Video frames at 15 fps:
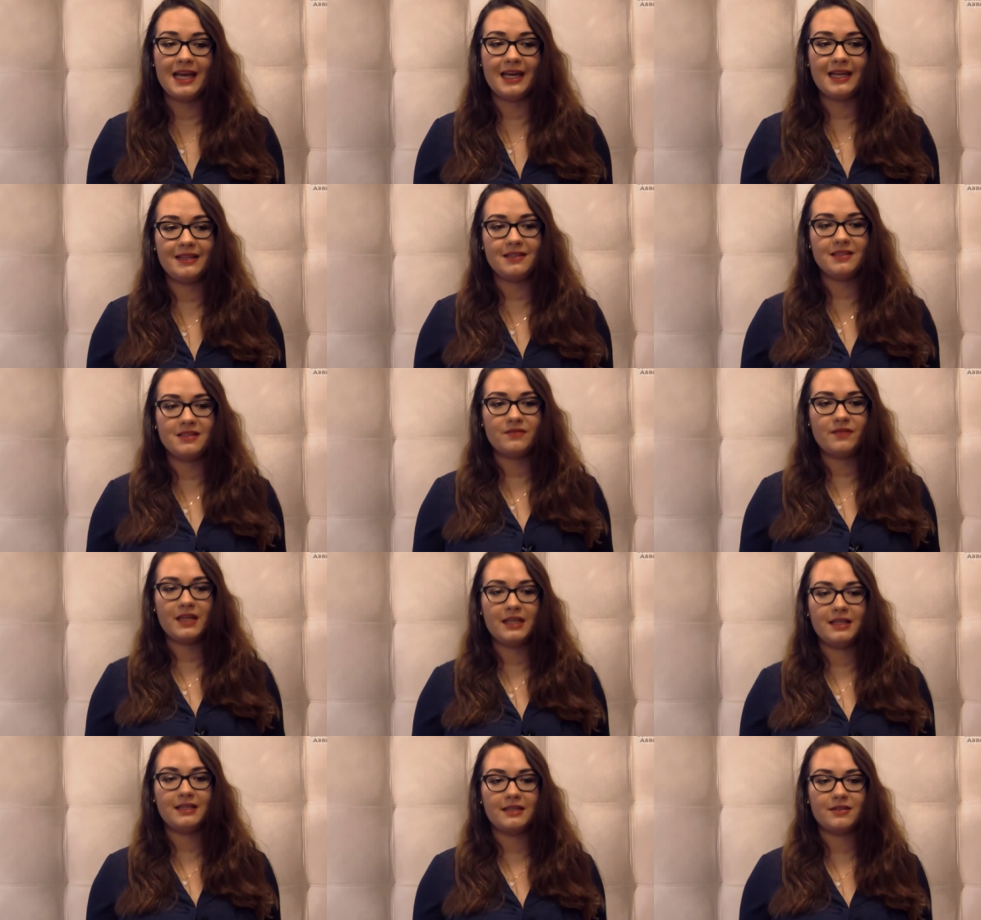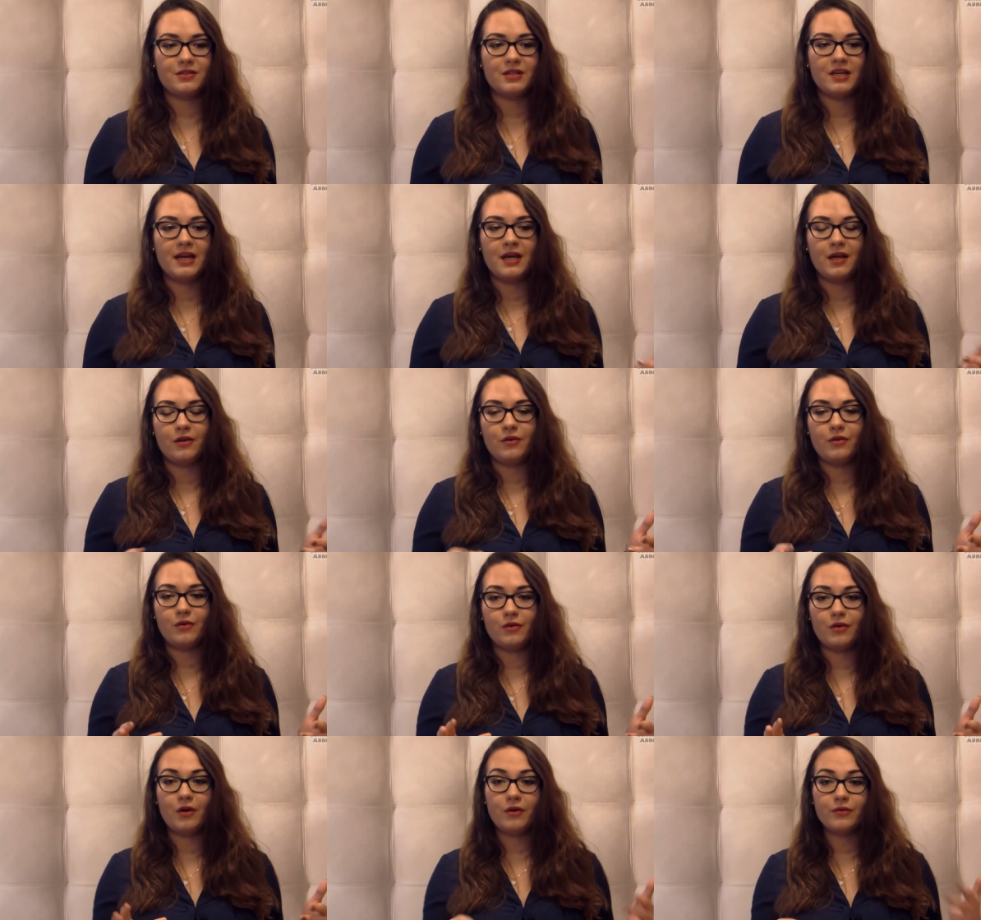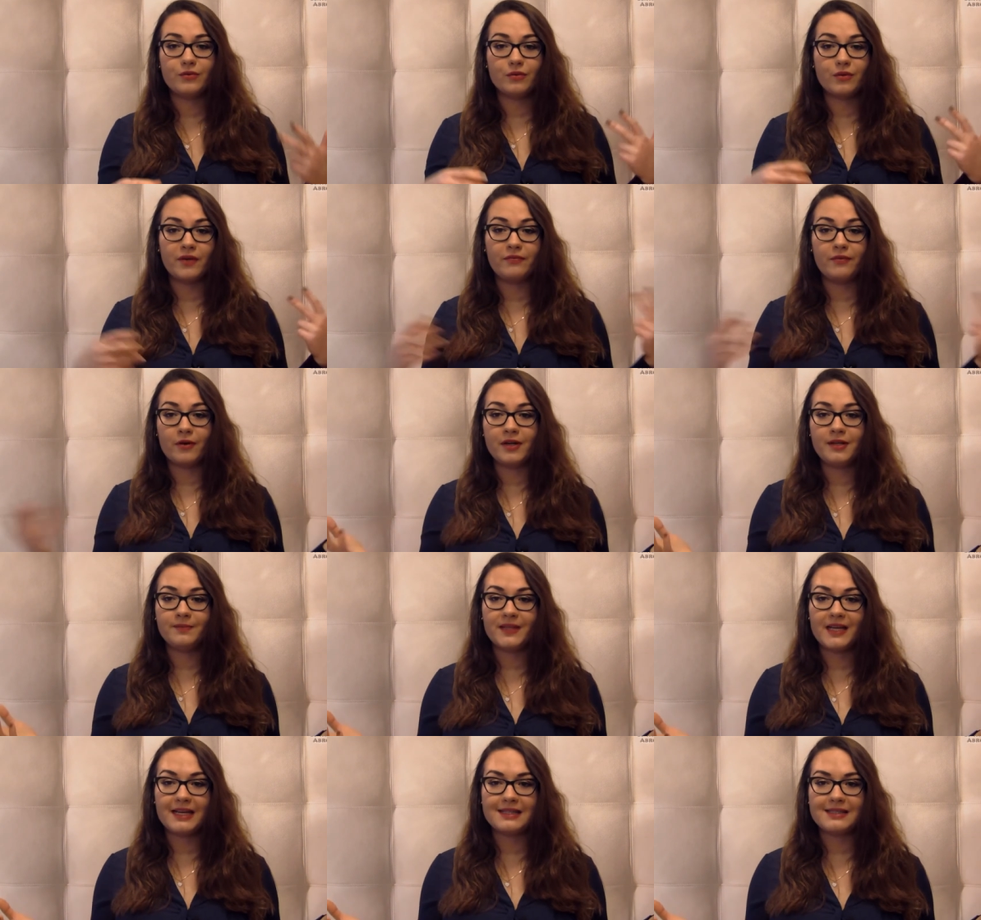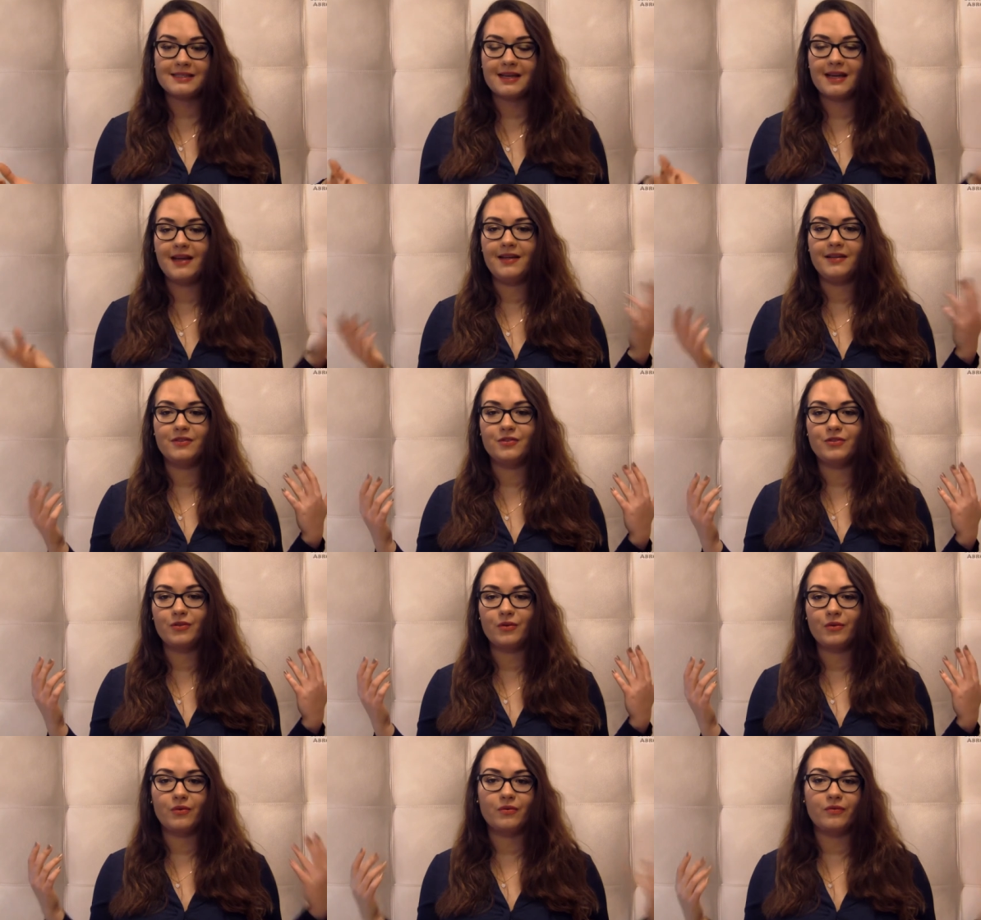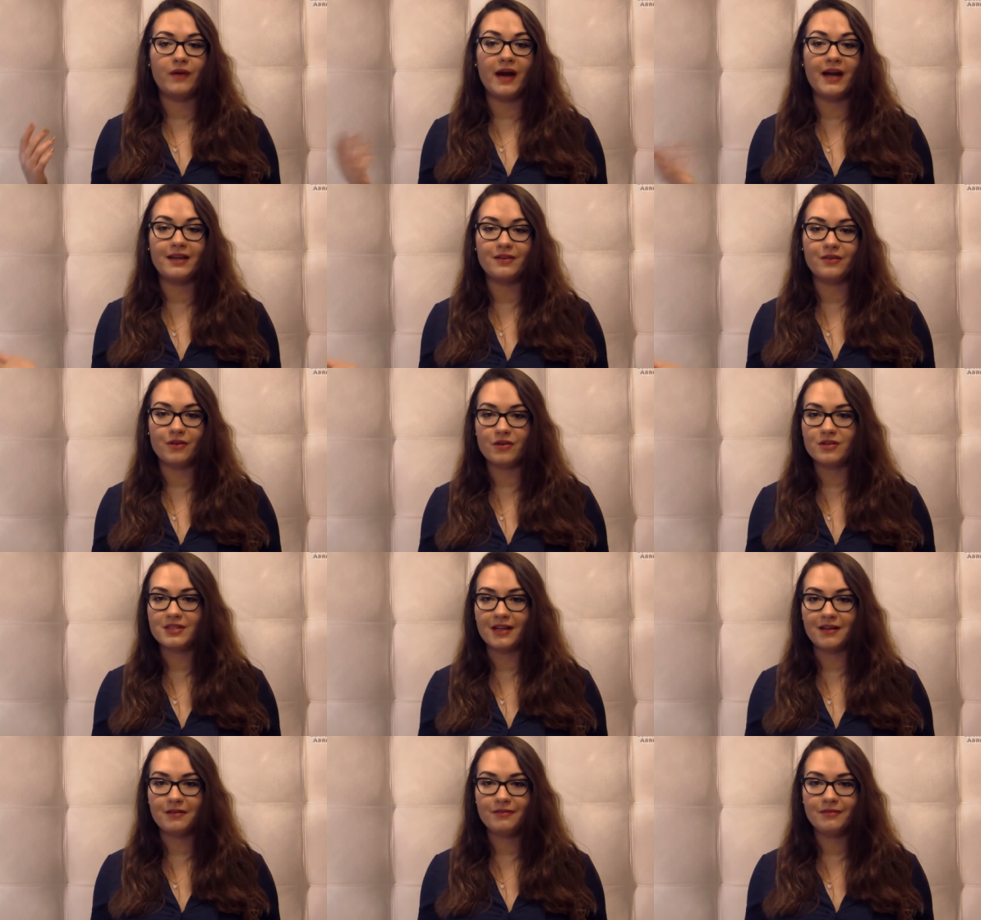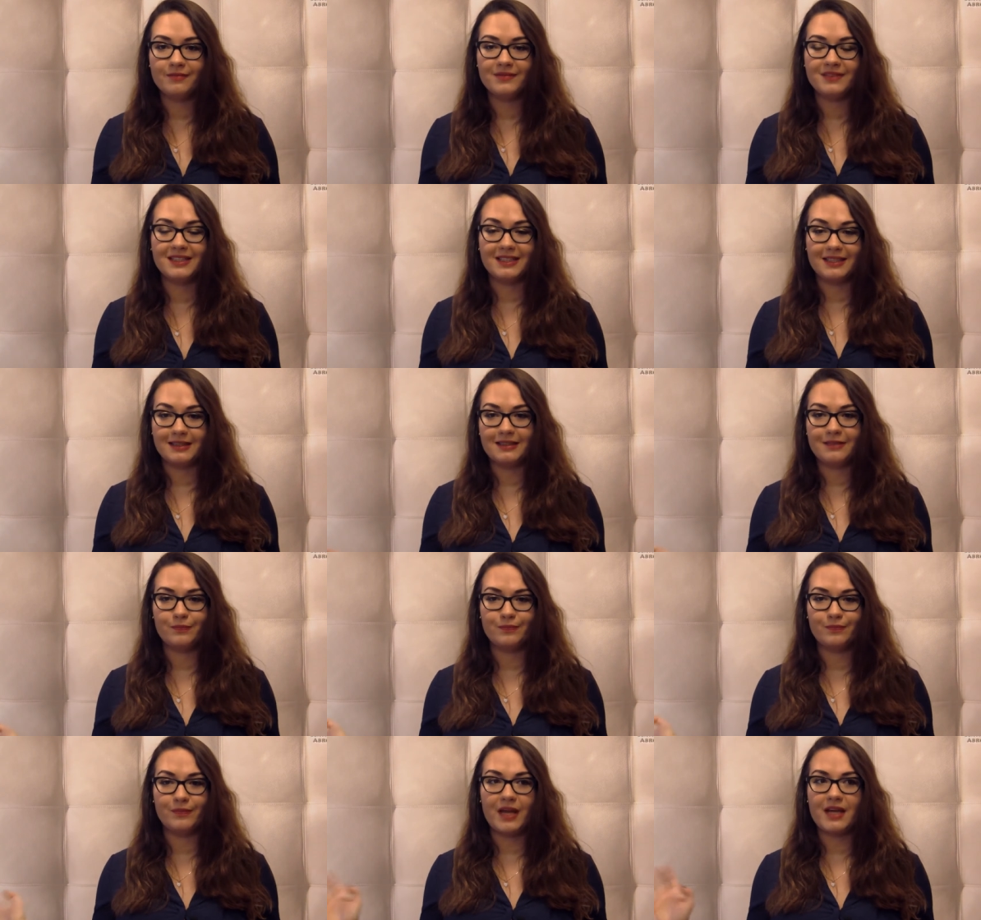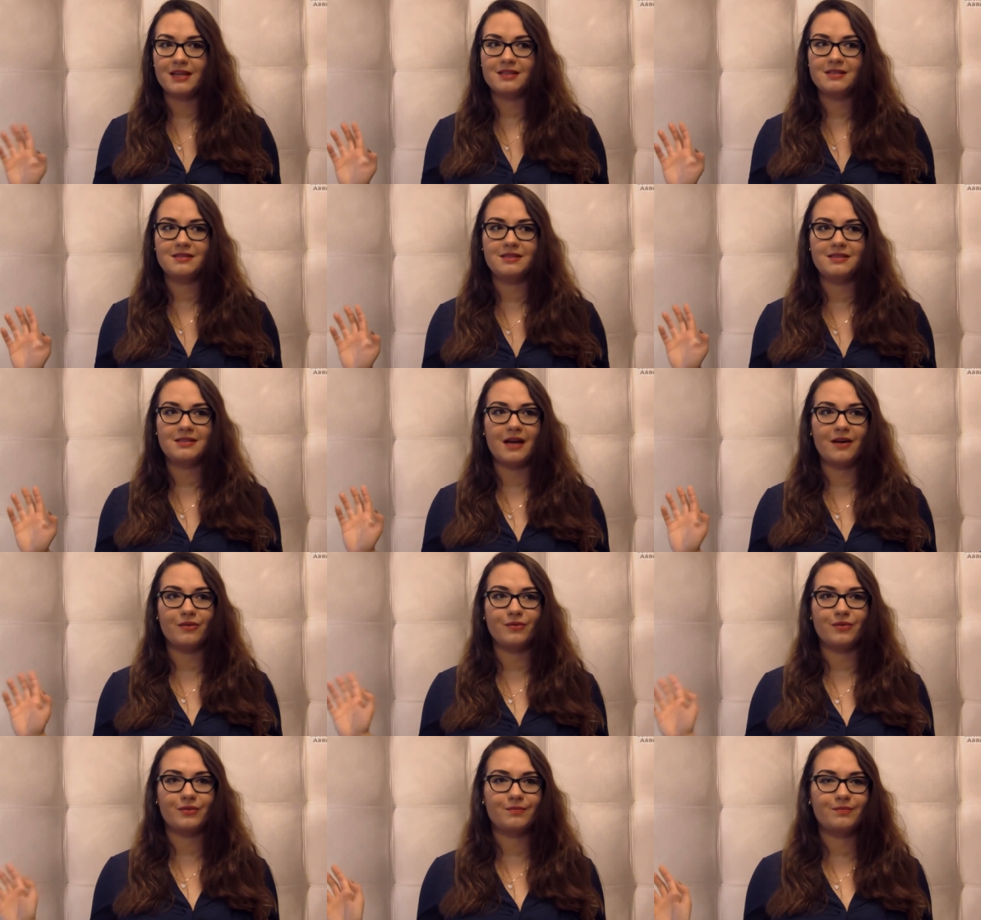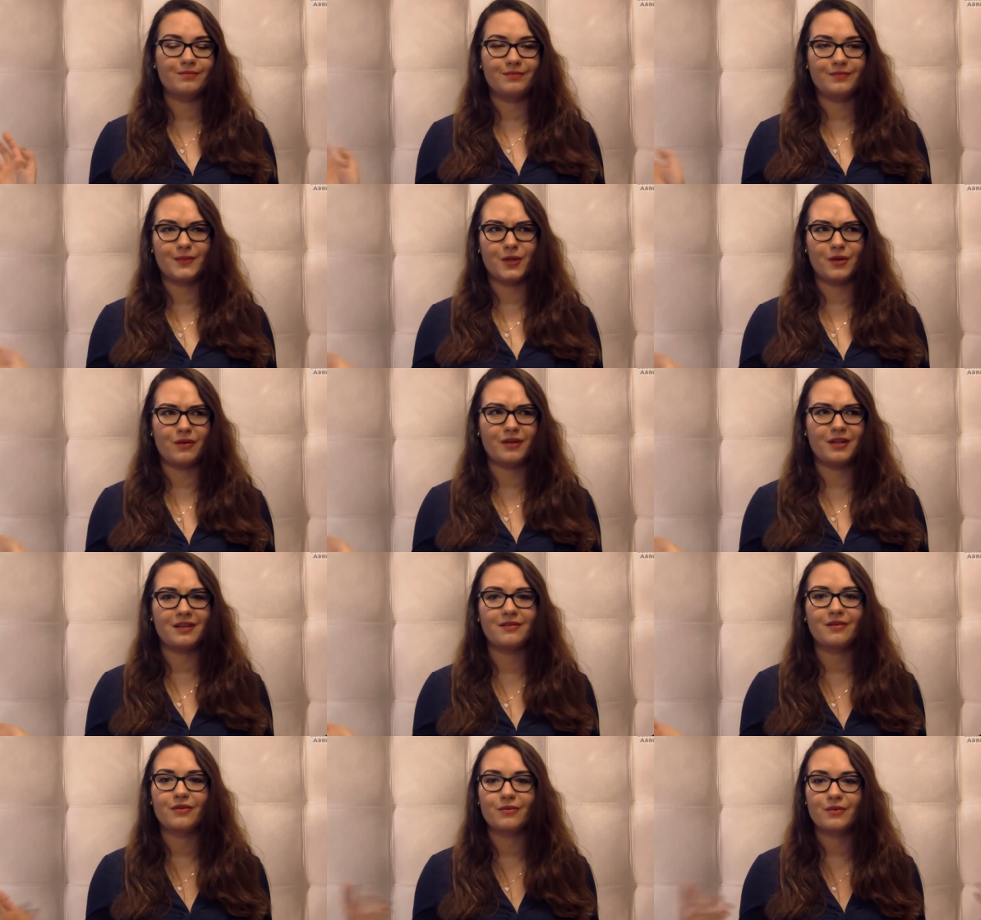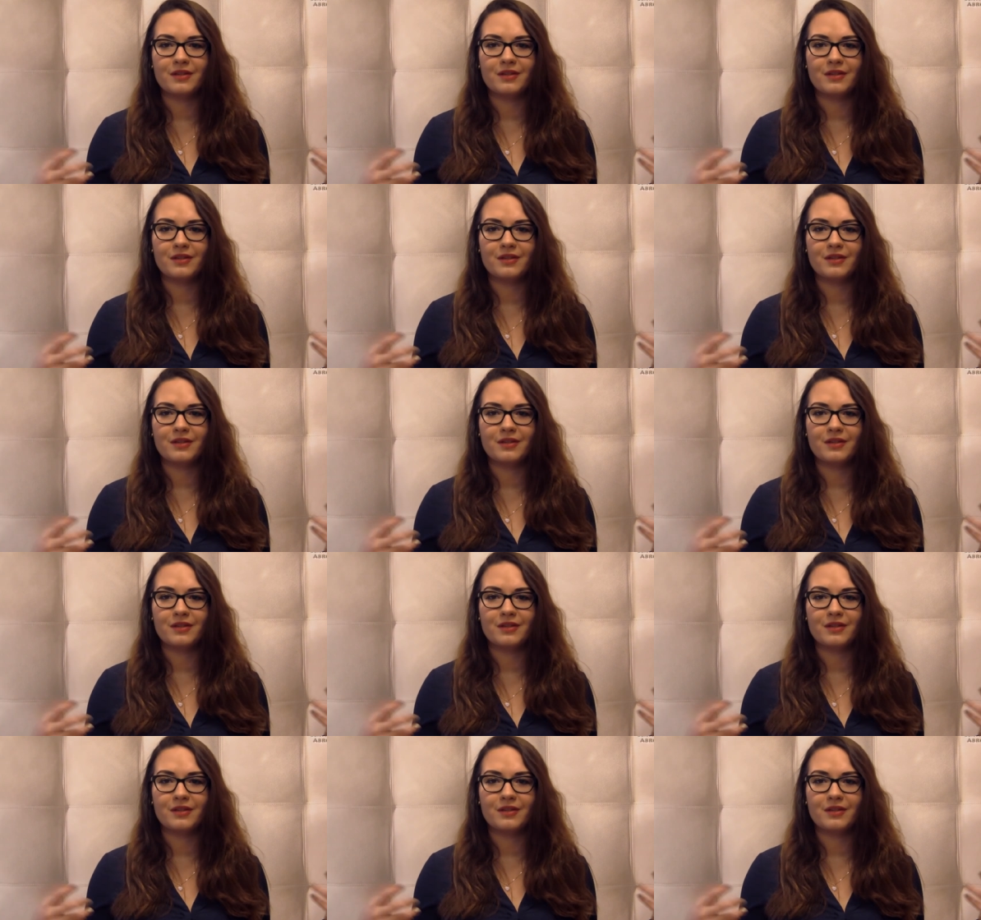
And it's funny that you go to a foreign place and you find yourself it may sound corny or